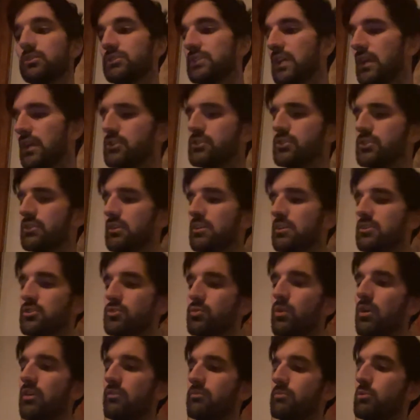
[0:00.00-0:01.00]
It's actually a
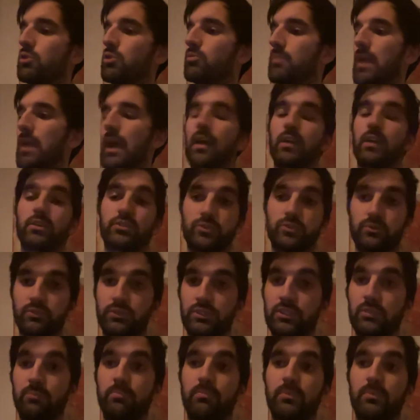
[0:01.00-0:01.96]
12 Pro Max, so